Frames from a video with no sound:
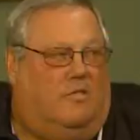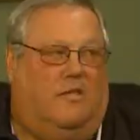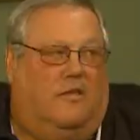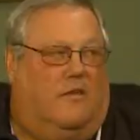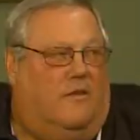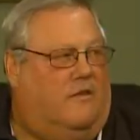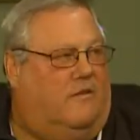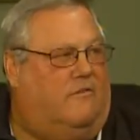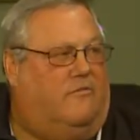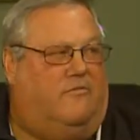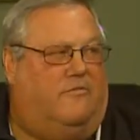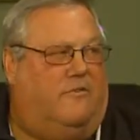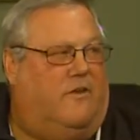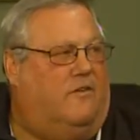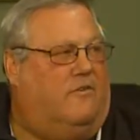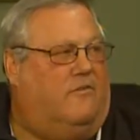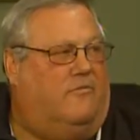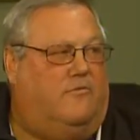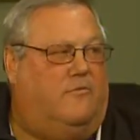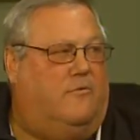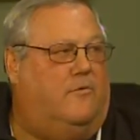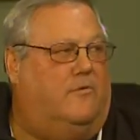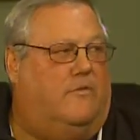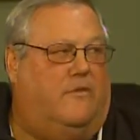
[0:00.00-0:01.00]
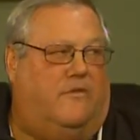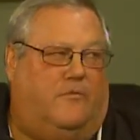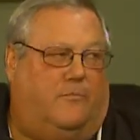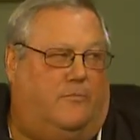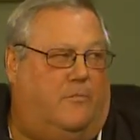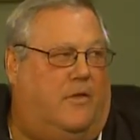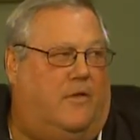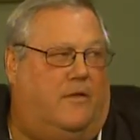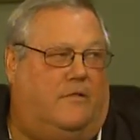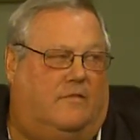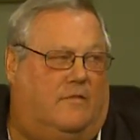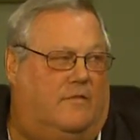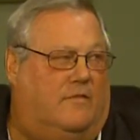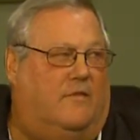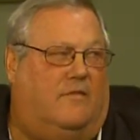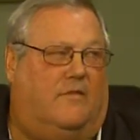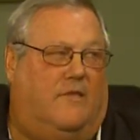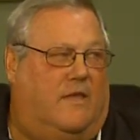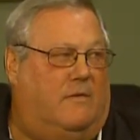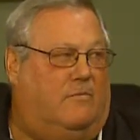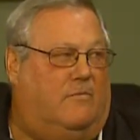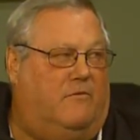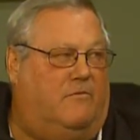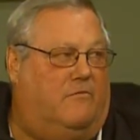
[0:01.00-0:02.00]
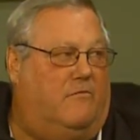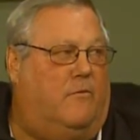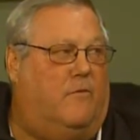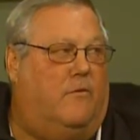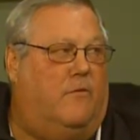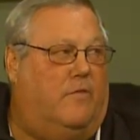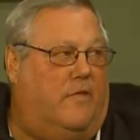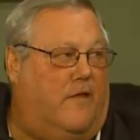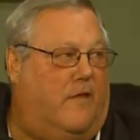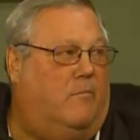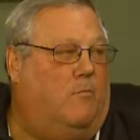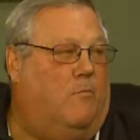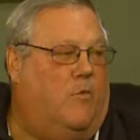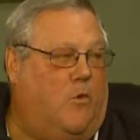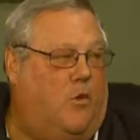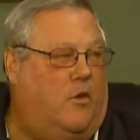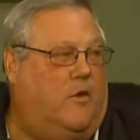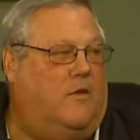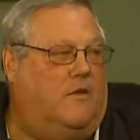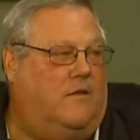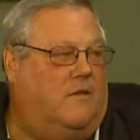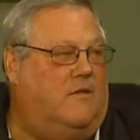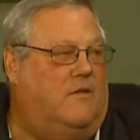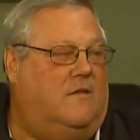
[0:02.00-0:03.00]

like fresh food that's picked the day before that morning.